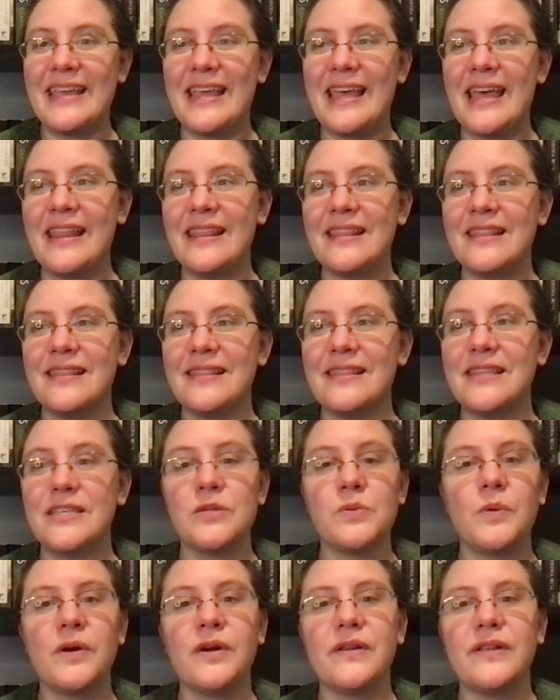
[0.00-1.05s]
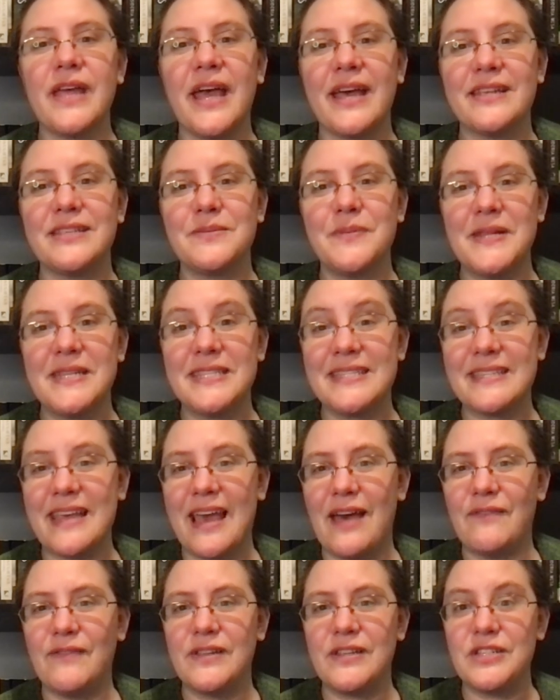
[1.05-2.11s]
And this world has been
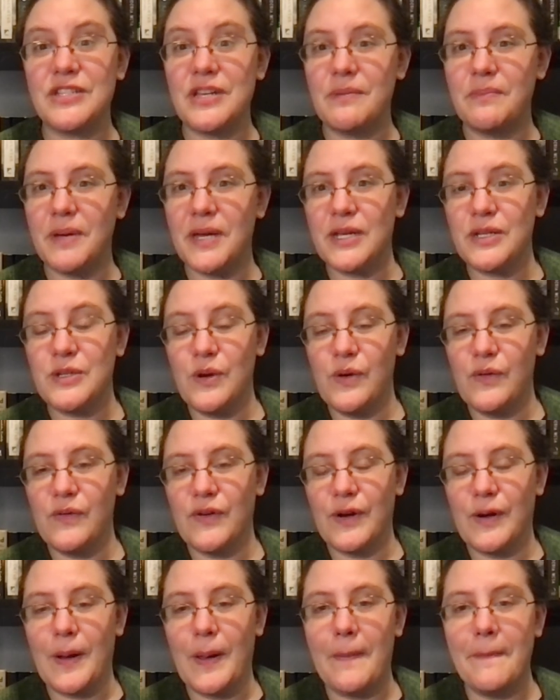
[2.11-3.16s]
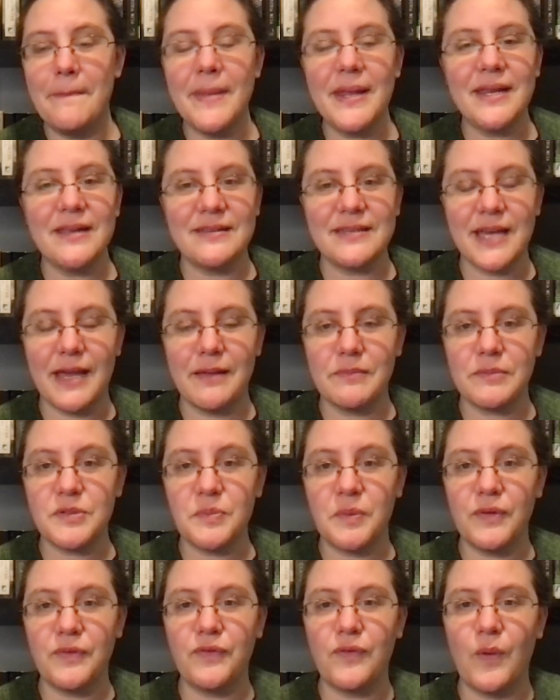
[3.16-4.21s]
scavenged and picked over many times
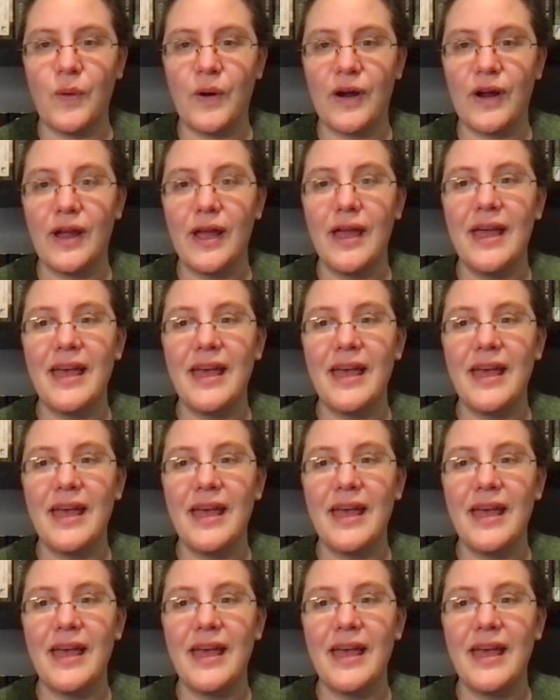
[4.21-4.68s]
before,